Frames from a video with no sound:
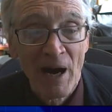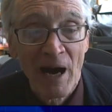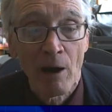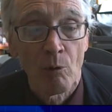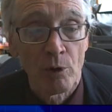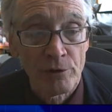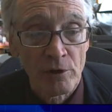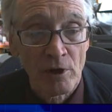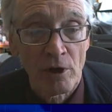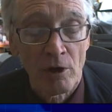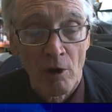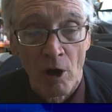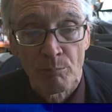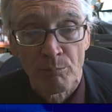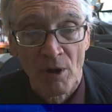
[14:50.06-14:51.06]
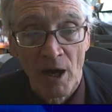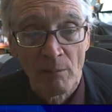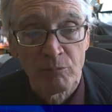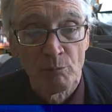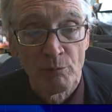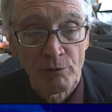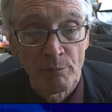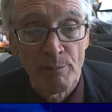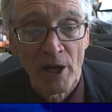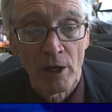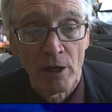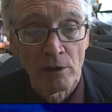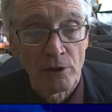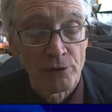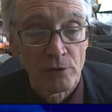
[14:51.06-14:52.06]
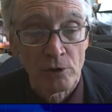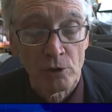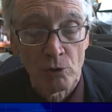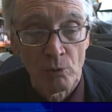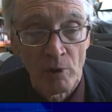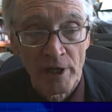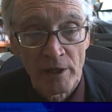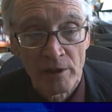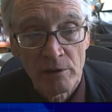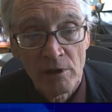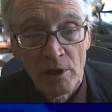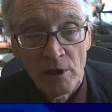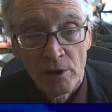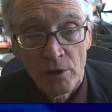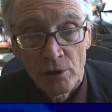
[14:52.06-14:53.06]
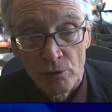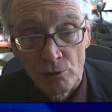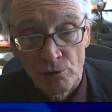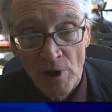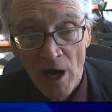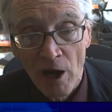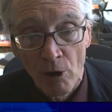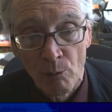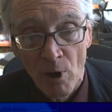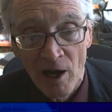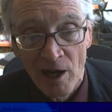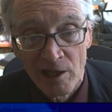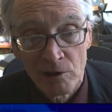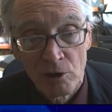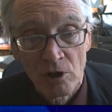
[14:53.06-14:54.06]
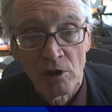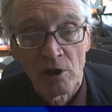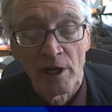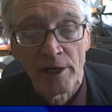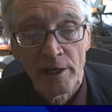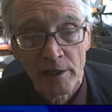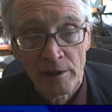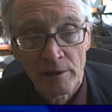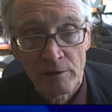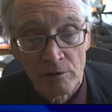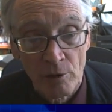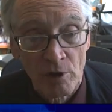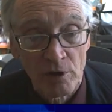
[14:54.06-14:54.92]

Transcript: Power there, our problem from hell at the UN. Zahran Klein.